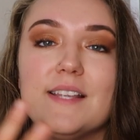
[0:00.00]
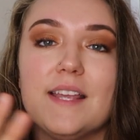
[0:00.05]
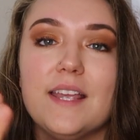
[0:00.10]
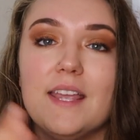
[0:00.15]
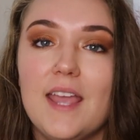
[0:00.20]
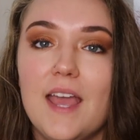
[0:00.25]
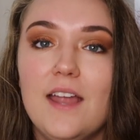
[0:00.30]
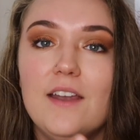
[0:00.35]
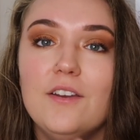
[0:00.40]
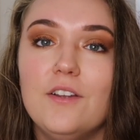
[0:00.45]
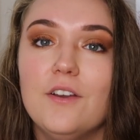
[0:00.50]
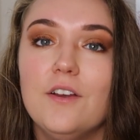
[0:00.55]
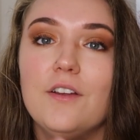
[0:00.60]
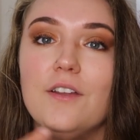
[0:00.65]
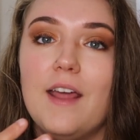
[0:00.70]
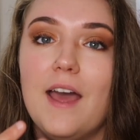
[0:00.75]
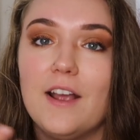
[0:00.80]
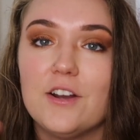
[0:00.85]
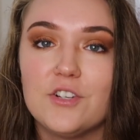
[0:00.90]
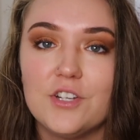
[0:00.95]
Like, can
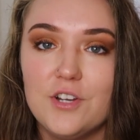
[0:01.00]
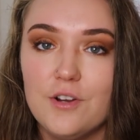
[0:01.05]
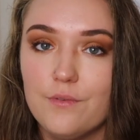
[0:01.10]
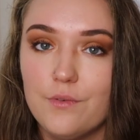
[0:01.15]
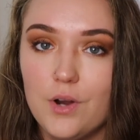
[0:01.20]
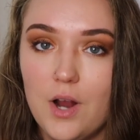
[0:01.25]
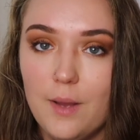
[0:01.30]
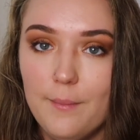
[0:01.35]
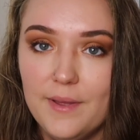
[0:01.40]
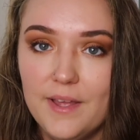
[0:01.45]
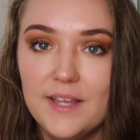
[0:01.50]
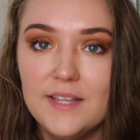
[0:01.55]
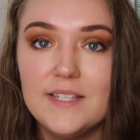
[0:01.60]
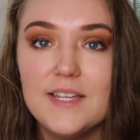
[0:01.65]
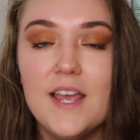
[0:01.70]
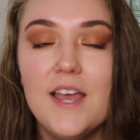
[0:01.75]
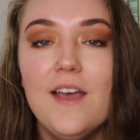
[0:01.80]
good actually overcome it?